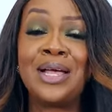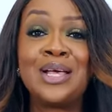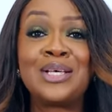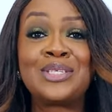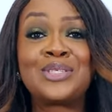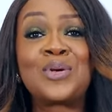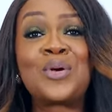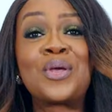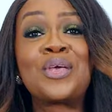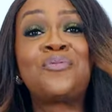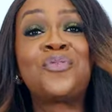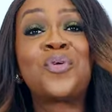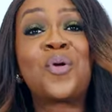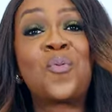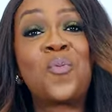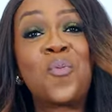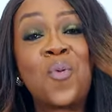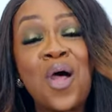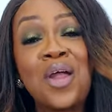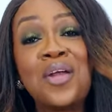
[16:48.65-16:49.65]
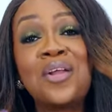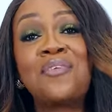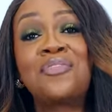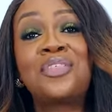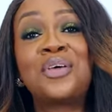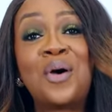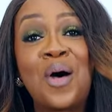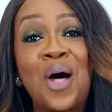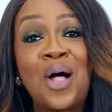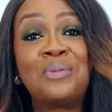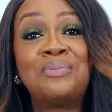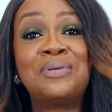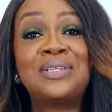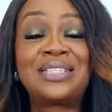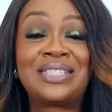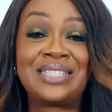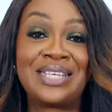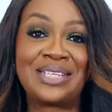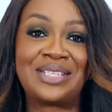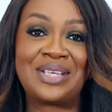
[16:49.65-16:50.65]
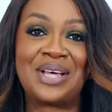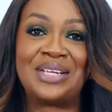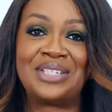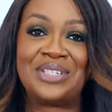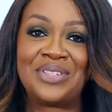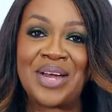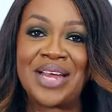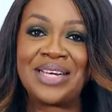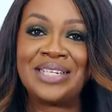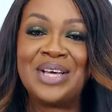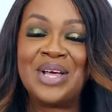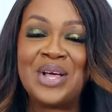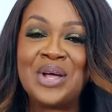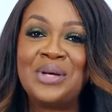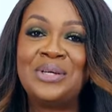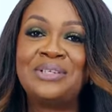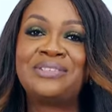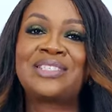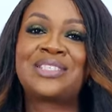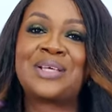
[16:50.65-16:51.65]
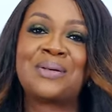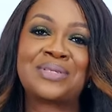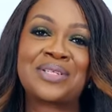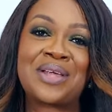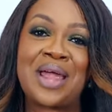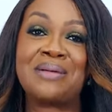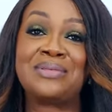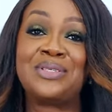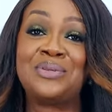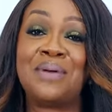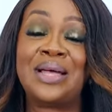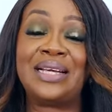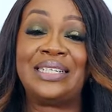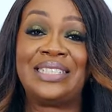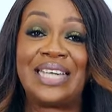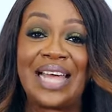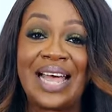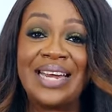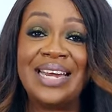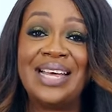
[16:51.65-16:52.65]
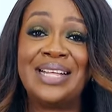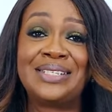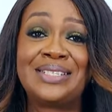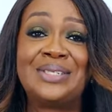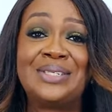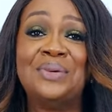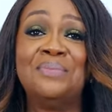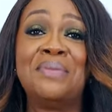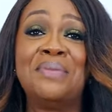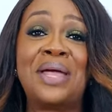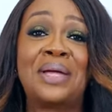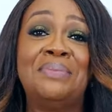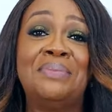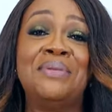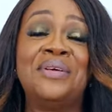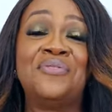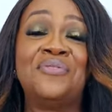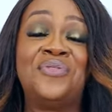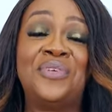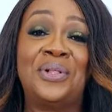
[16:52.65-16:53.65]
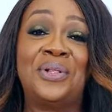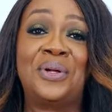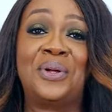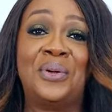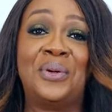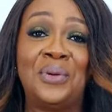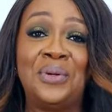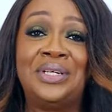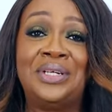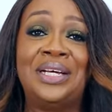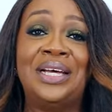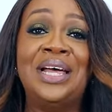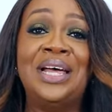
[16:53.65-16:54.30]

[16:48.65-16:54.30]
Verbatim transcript: So if you're one of the almost 600 who subscribe to my channel to make me feel good,